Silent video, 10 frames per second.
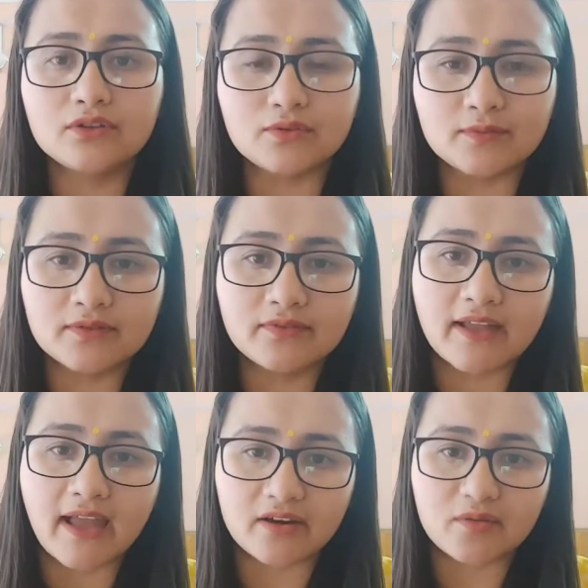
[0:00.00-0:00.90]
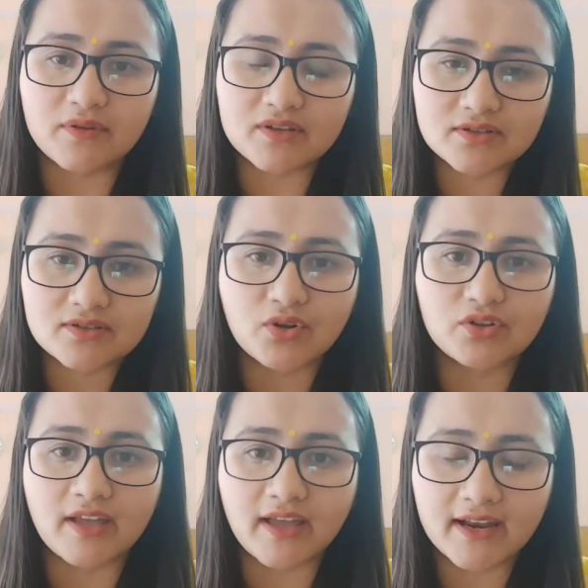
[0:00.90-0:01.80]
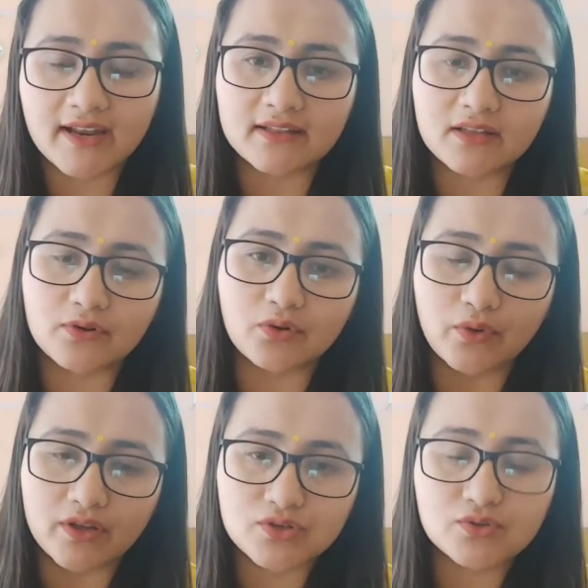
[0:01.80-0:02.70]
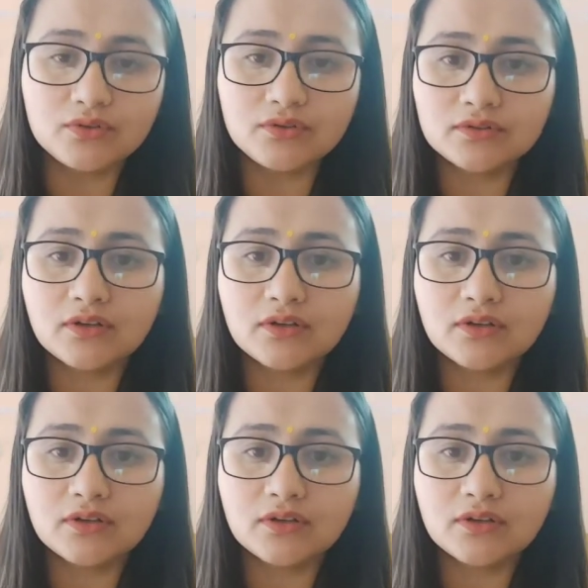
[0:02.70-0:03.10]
women were carrying pitchers on their head and they were going to